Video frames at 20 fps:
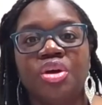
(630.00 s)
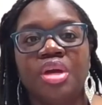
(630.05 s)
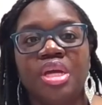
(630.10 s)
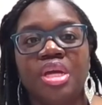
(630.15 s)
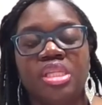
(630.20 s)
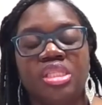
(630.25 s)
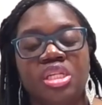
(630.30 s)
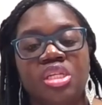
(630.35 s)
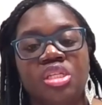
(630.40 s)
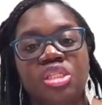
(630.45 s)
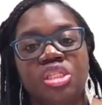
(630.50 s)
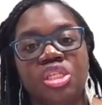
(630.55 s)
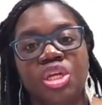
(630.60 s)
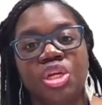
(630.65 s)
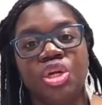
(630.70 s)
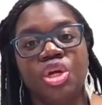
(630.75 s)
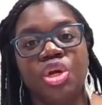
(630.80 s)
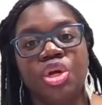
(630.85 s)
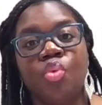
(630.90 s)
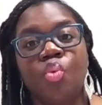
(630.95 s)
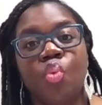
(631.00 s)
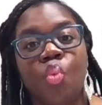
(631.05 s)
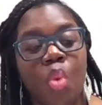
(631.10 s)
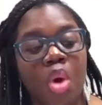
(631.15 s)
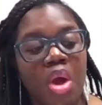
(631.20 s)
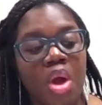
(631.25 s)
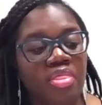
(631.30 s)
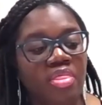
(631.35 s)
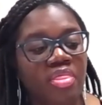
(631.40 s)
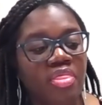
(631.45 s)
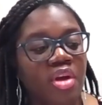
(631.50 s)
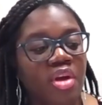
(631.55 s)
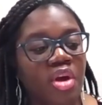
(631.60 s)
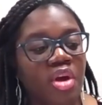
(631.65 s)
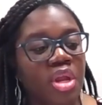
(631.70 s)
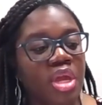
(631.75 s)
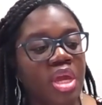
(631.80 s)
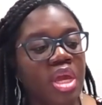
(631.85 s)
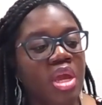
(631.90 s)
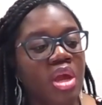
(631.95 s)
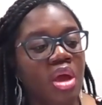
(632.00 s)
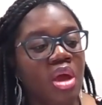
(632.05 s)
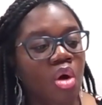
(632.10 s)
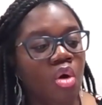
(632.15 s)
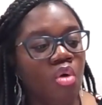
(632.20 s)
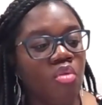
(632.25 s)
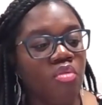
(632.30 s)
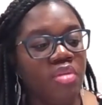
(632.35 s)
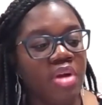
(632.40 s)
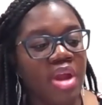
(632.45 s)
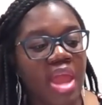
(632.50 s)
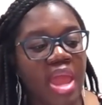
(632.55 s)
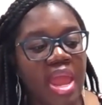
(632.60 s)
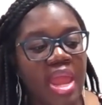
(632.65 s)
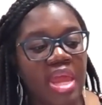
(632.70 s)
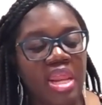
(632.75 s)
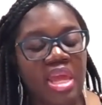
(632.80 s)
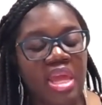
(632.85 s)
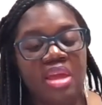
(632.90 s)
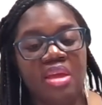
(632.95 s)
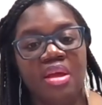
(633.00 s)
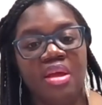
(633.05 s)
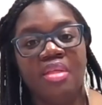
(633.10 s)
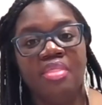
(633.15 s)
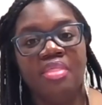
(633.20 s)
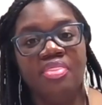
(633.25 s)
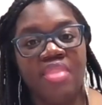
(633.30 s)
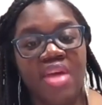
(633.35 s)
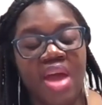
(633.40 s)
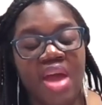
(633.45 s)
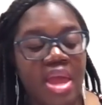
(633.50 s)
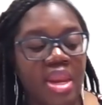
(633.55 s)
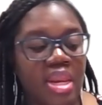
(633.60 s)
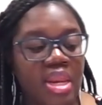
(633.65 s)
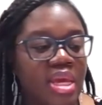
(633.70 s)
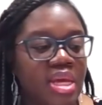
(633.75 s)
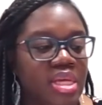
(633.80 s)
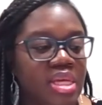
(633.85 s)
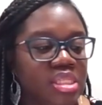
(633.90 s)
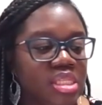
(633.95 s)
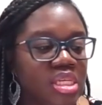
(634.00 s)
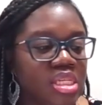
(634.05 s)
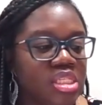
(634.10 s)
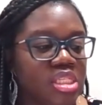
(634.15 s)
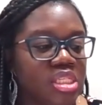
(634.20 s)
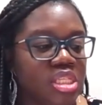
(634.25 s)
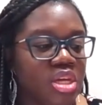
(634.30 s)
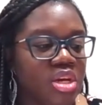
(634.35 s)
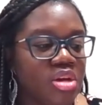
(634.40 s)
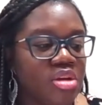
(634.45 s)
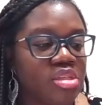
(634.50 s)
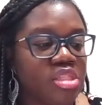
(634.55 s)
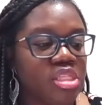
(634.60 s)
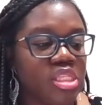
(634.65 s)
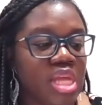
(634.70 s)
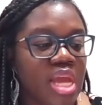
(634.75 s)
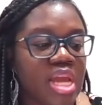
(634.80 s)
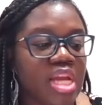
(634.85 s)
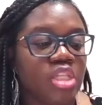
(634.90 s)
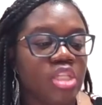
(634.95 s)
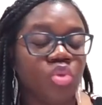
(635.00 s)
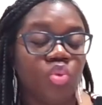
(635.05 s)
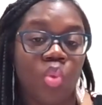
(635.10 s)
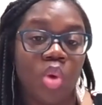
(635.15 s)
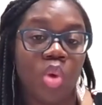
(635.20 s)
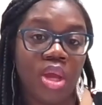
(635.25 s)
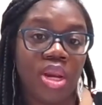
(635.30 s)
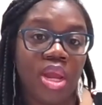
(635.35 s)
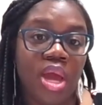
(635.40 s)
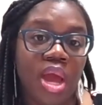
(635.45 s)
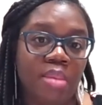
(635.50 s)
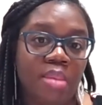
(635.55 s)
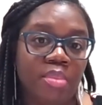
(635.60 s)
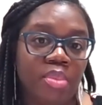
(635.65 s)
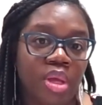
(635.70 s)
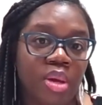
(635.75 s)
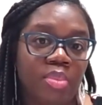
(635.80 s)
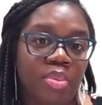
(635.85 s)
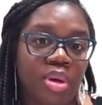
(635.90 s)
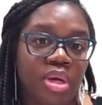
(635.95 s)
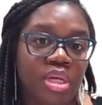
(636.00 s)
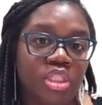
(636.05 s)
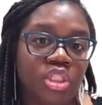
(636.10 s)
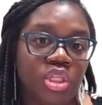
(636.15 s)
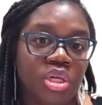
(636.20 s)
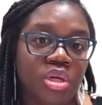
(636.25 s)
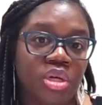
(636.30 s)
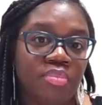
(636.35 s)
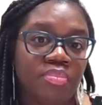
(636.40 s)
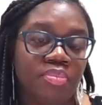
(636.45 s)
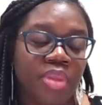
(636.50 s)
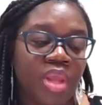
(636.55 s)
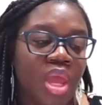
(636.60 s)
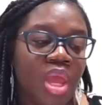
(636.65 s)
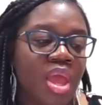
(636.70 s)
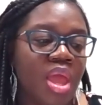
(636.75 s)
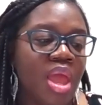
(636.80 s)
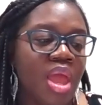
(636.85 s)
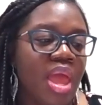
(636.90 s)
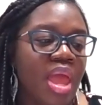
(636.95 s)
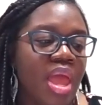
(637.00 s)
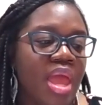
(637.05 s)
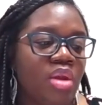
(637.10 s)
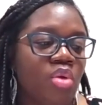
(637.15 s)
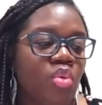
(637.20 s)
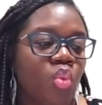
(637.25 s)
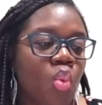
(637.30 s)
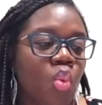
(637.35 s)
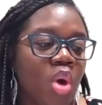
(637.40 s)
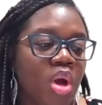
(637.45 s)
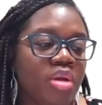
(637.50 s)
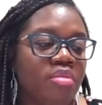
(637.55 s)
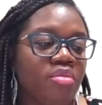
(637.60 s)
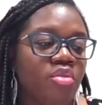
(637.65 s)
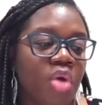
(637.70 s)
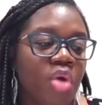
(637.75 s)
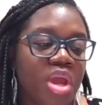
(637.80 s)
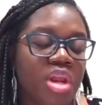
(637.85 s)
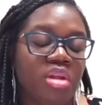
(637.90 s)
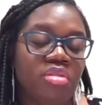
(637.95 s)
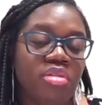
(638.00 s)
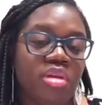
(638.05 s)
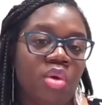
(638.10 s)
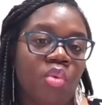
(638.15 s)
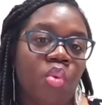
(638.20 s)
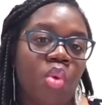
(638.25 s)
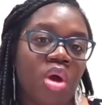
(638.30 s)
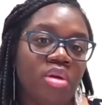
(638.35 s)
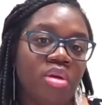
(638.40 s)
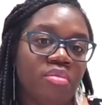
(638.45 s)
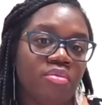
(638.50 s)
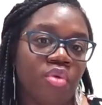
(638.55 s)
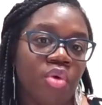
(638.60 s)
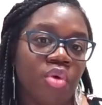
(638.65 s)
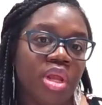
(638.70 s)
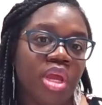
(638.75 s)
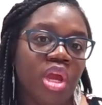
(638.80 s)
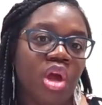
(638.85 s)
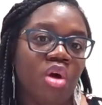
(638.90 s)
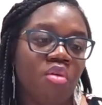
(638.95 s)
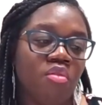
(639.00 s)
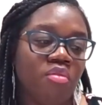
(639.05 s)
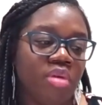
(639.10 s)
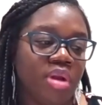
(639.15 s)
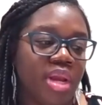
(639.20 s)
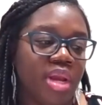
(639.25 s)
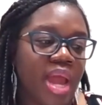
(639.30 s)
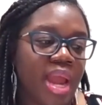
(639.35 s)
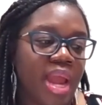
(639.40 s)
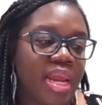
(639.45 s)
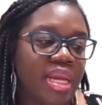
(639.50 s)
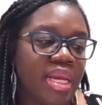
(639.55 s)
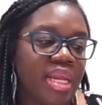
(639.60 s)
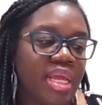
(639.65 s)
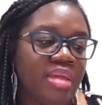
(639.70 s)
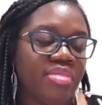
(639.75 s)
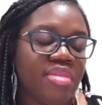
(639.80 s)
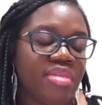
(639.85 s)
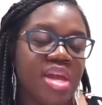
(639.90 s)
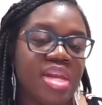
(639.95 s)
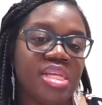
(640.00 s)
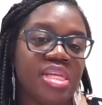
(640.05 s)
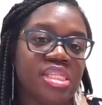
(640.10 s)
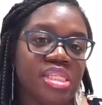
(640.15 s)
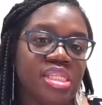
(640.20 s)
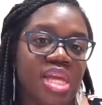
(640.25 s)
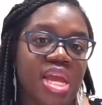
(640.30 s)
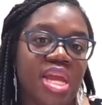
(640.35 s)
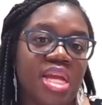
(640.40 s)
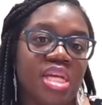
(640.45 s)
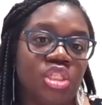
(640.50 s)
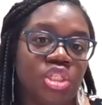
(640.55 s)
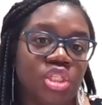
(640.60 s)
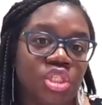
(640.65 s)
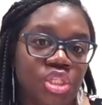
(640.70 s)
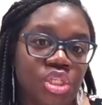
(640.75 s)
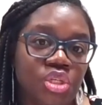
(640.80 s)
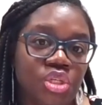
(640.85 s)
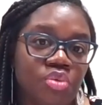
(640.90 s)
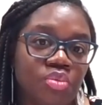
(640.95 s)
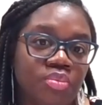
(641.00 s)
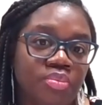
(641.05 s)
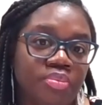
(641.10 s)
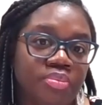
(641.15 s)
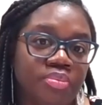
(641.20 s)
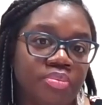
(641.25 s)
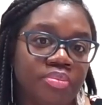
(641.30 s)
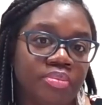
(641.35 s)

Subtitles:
is considered 130 over 80. That is considered stage 1 high blood pressure, and one greater than 140 over 90, that is stage 2.